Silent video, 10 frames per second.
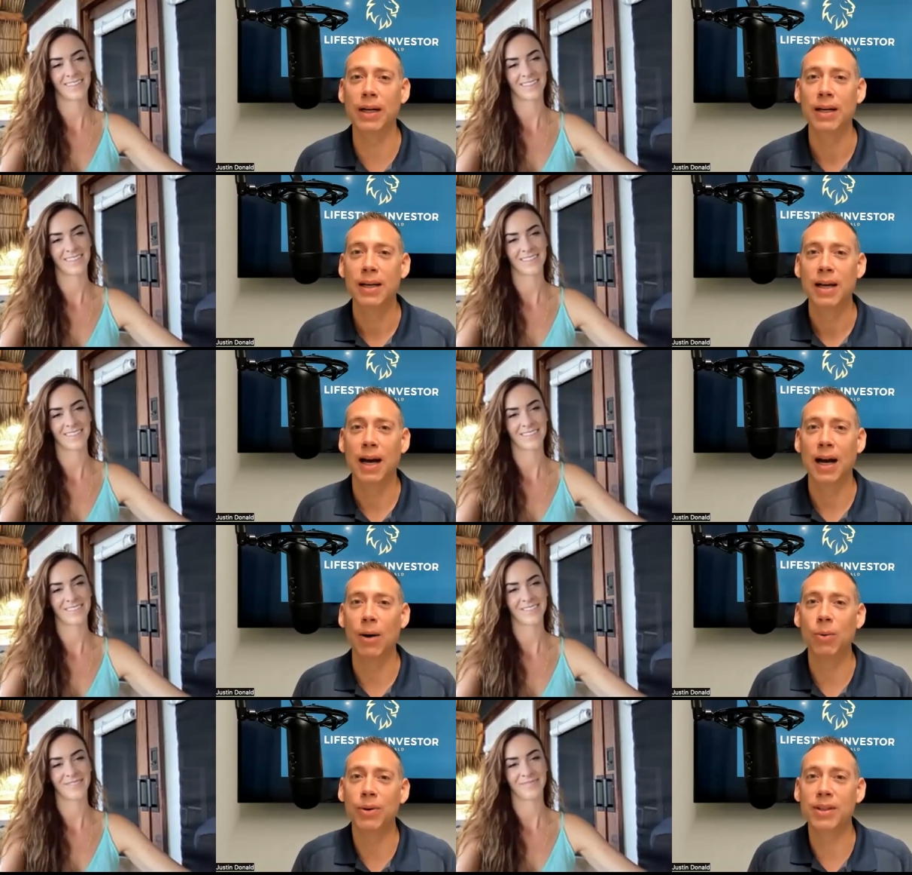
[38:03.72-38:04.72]
Speaker 1: it
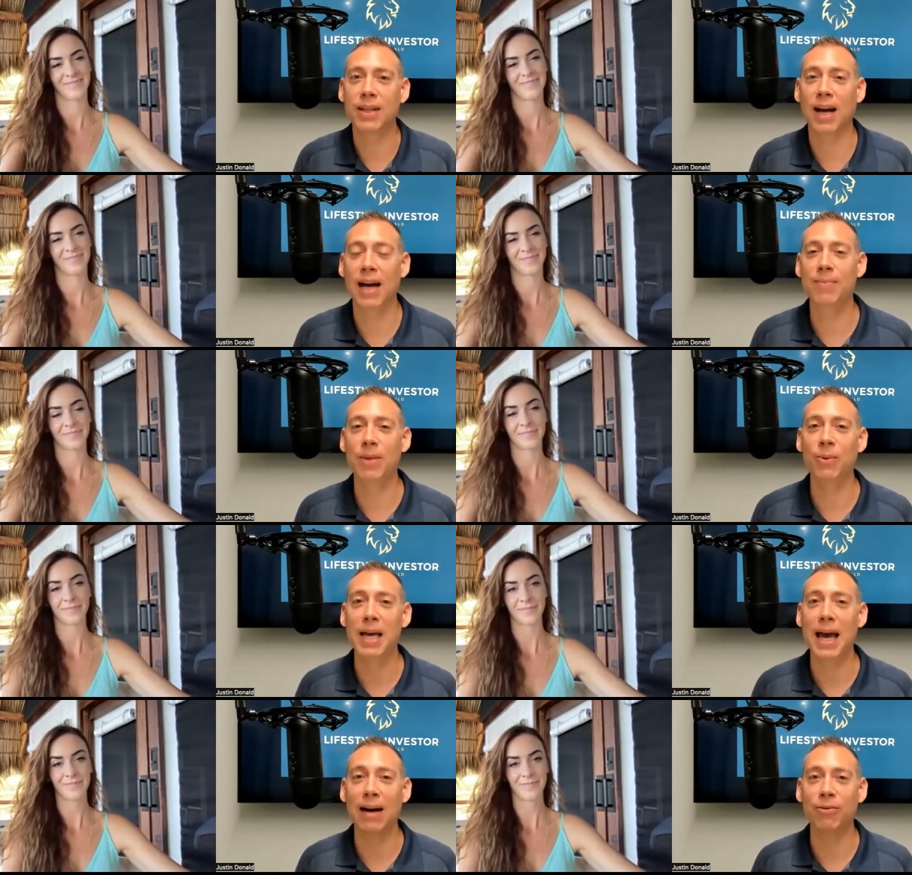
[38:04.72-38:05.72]
uh, with the time that
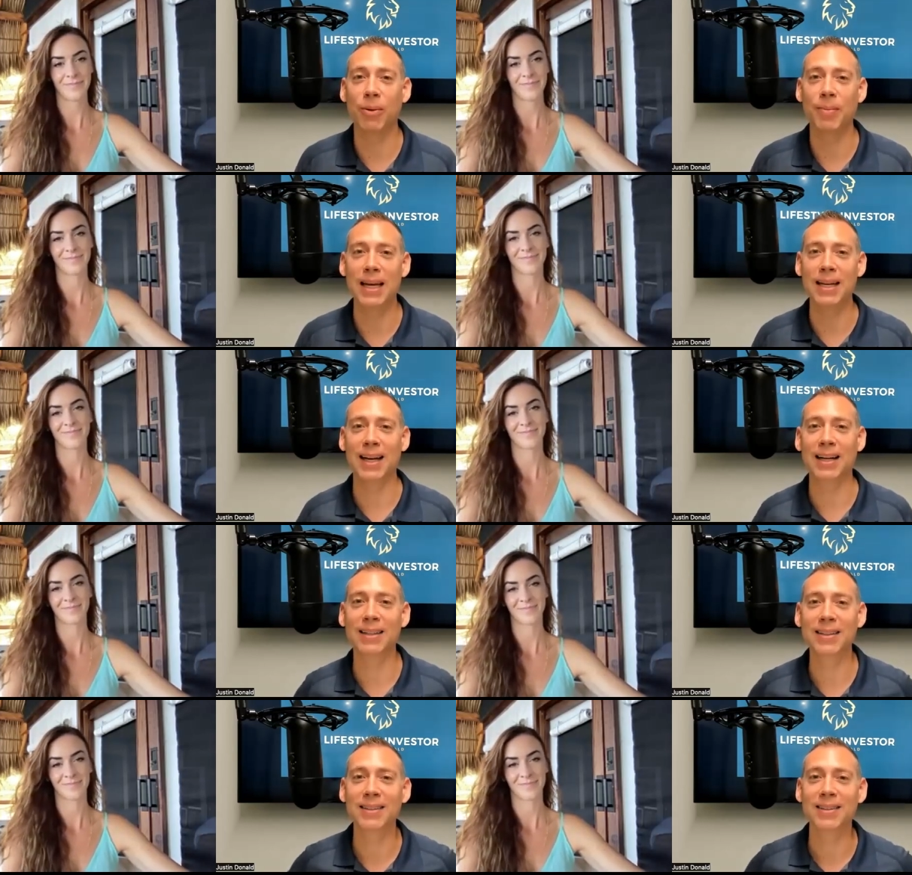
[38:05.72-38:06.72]
we have remaining.
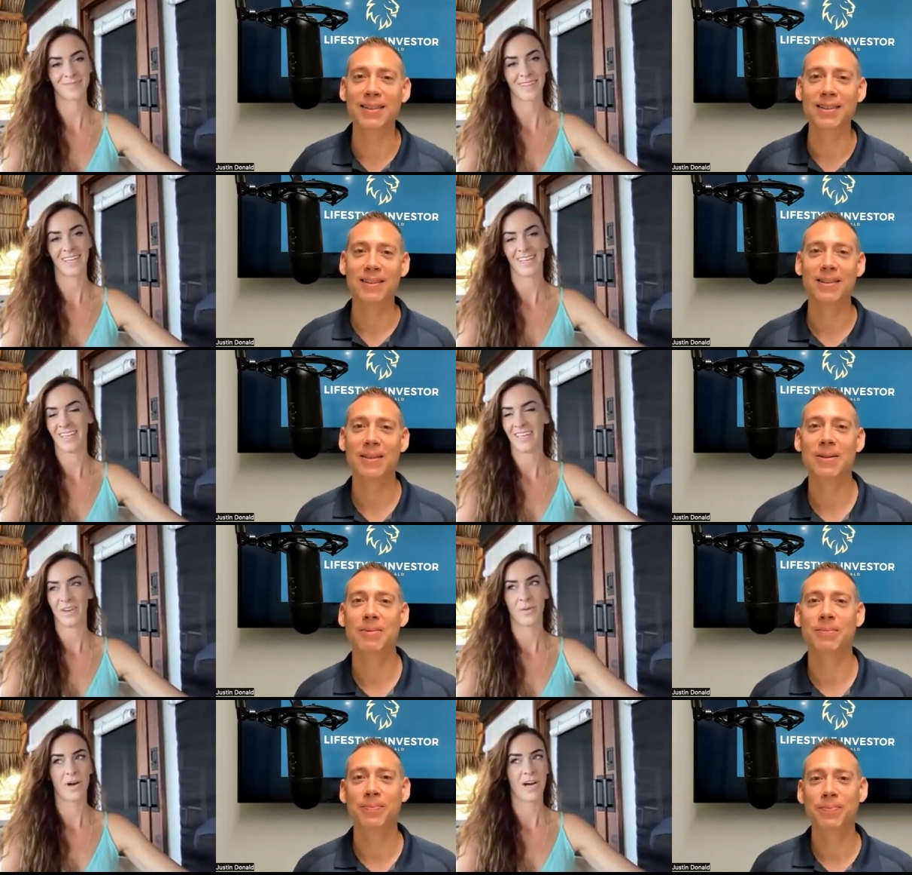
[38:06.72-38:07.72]

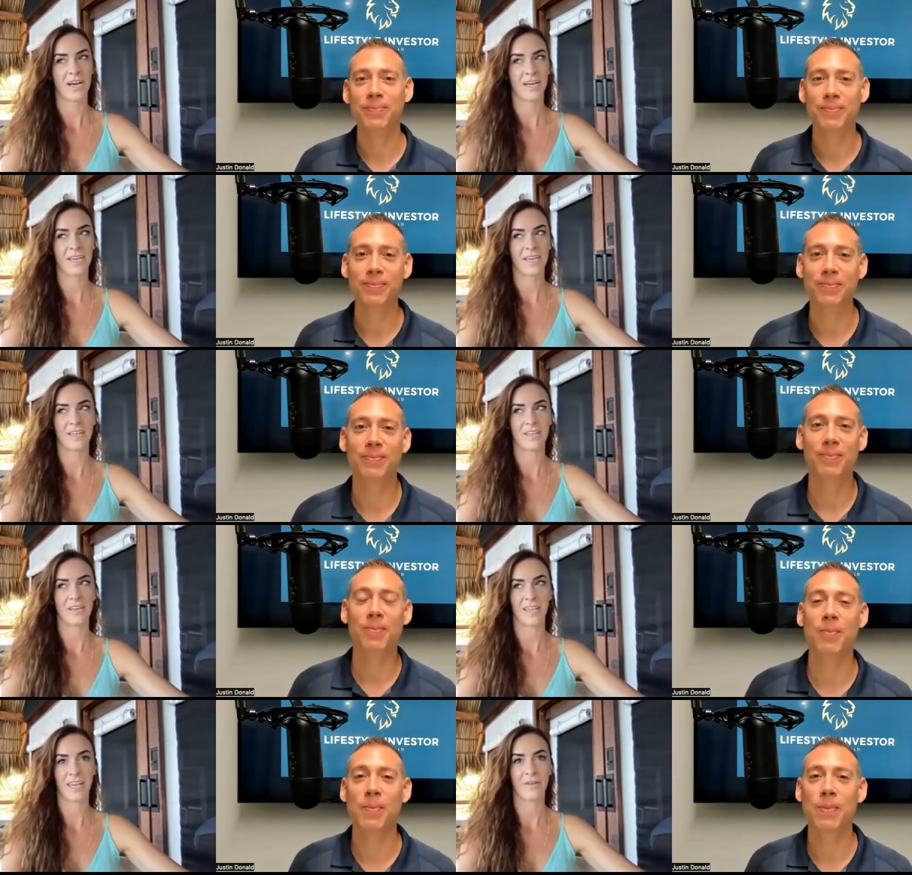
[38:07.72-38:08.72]
Speaker 2: Well, I
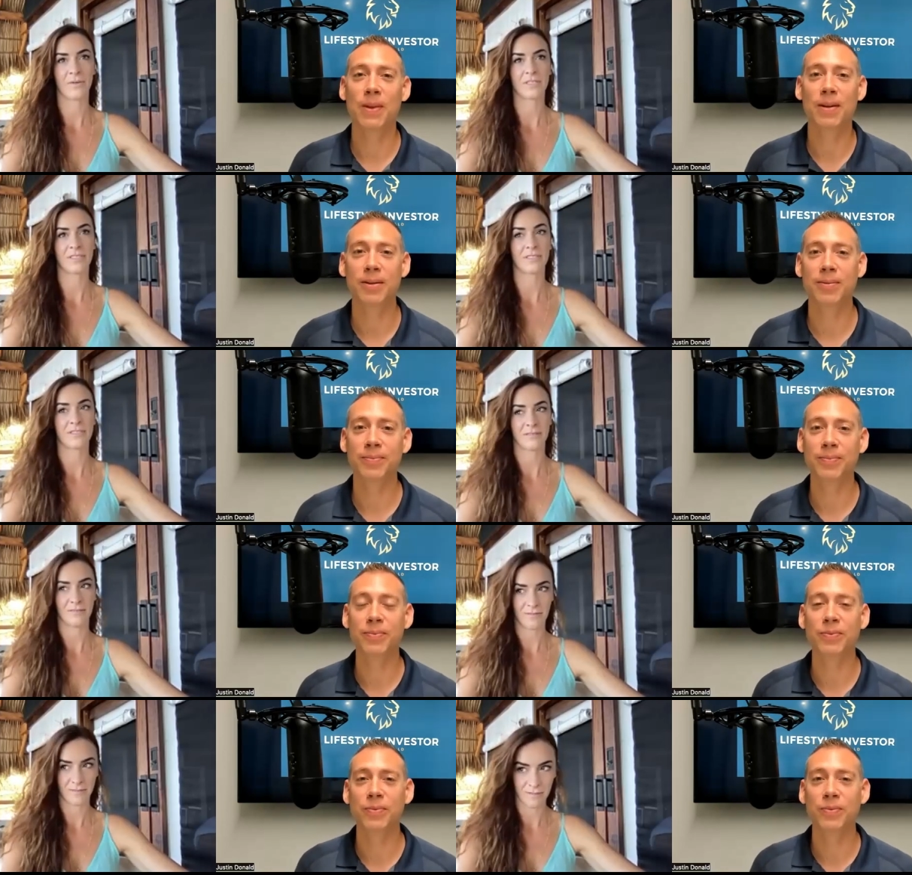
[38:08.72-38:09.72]
again was
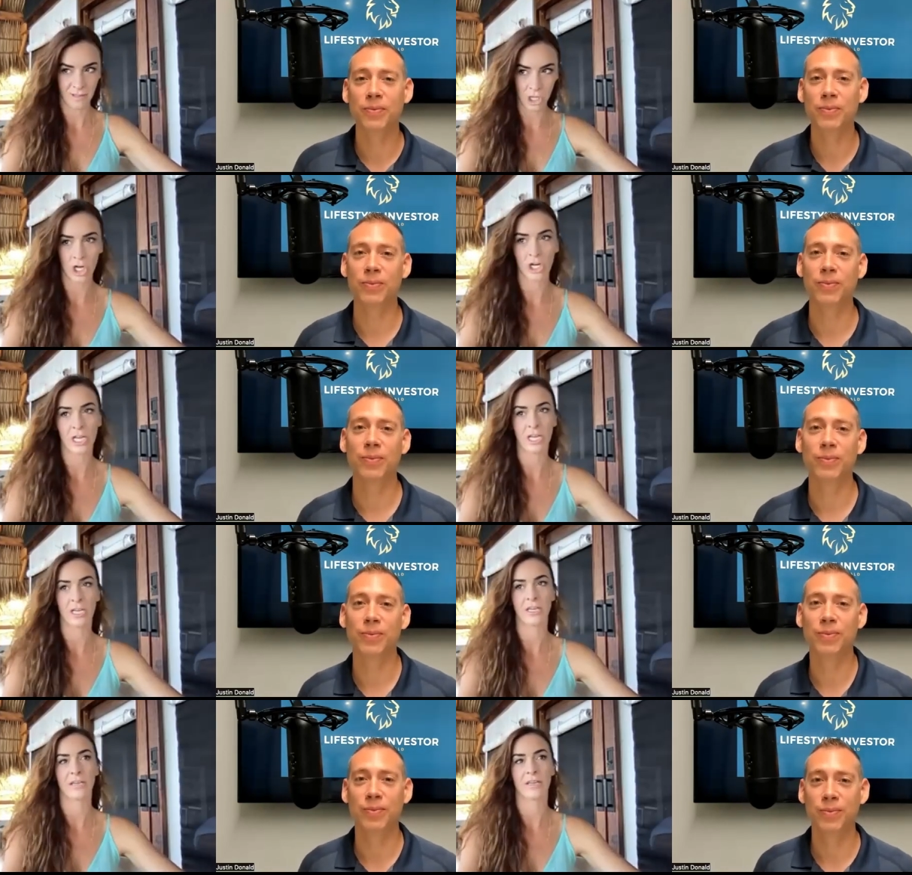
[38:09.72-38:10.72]

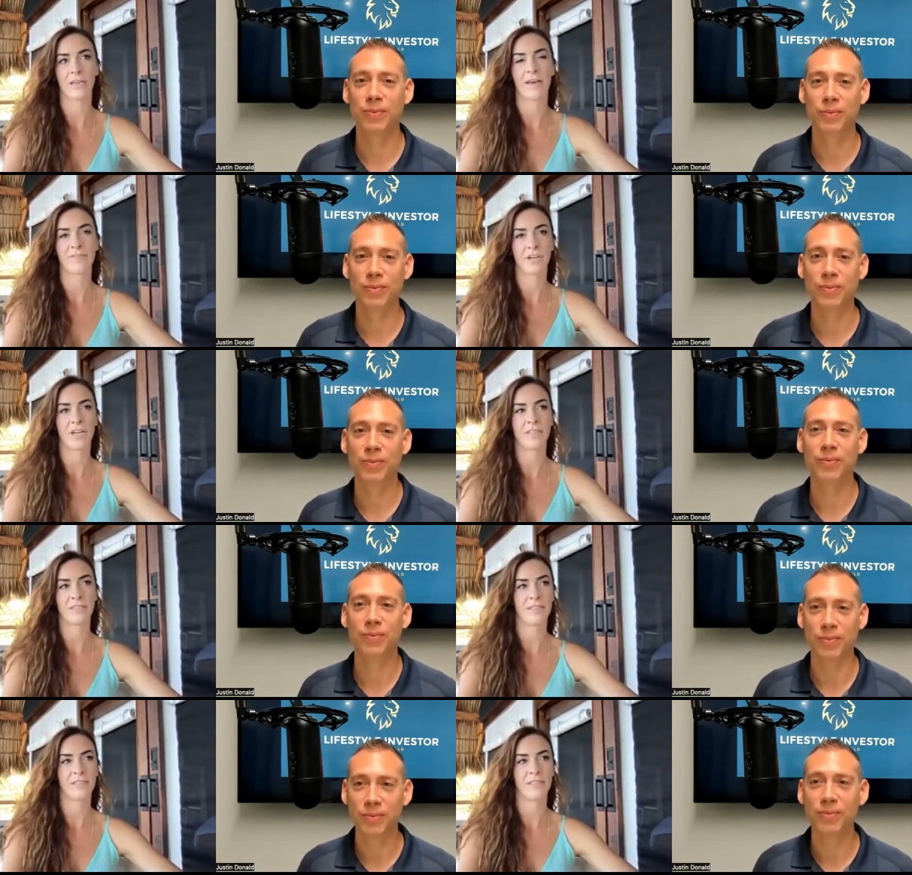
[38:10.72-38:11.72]
learning after I
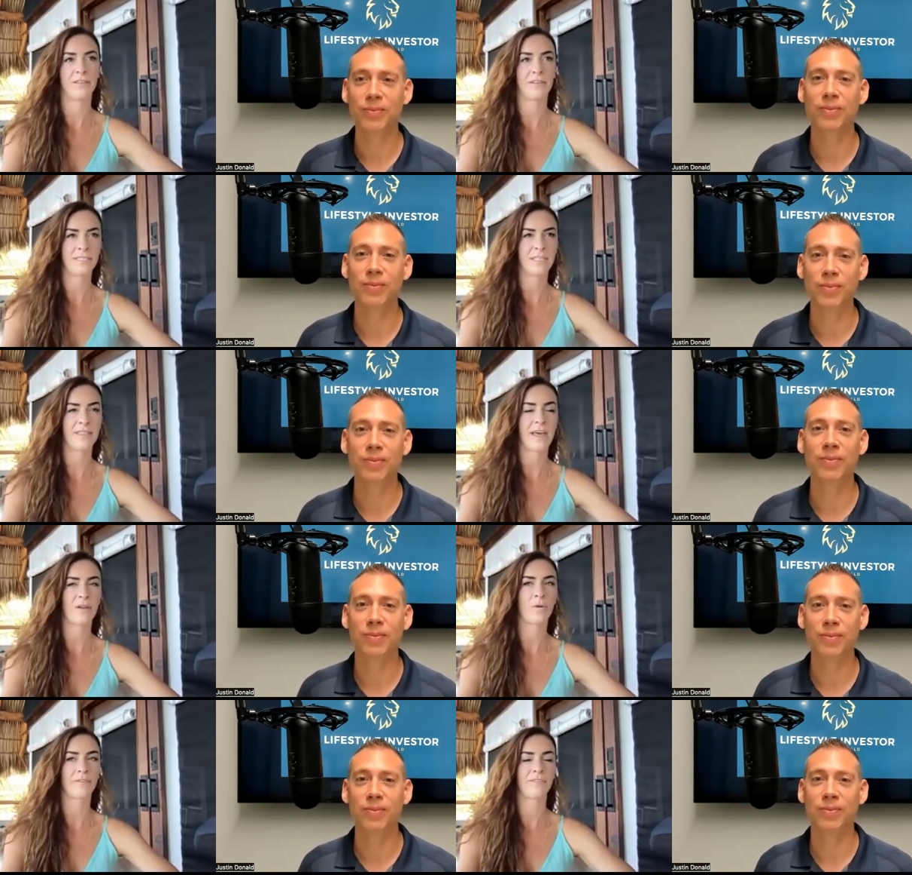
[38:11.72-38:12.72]
did
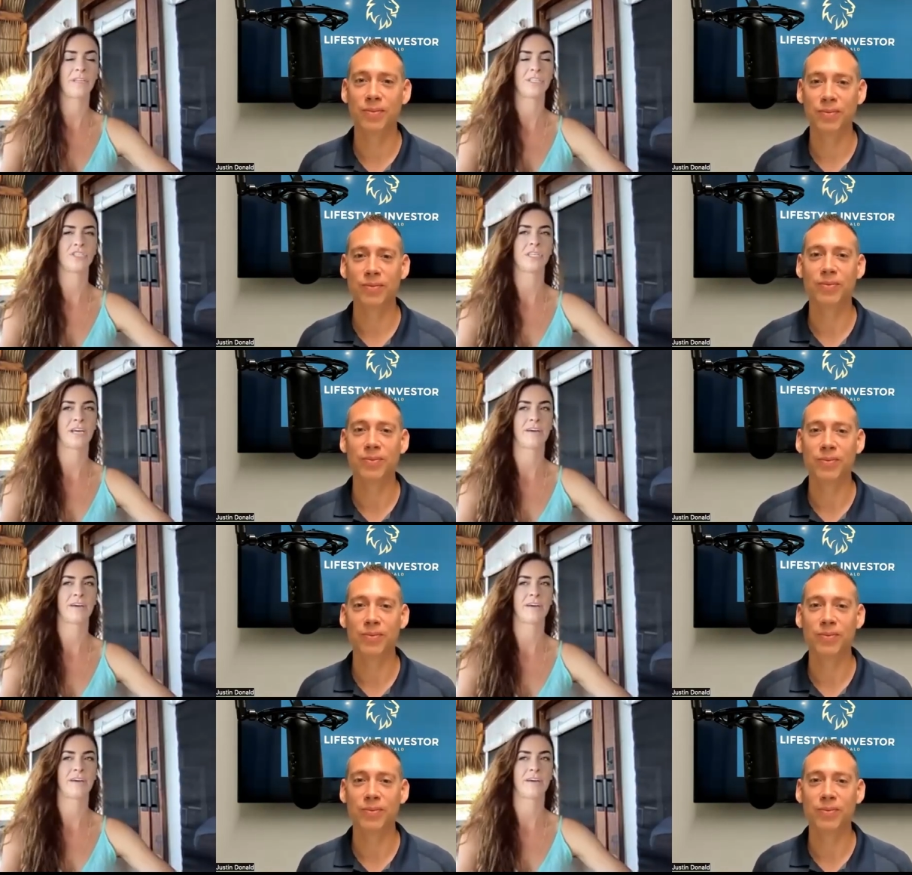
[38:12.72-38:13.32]
that orphanage in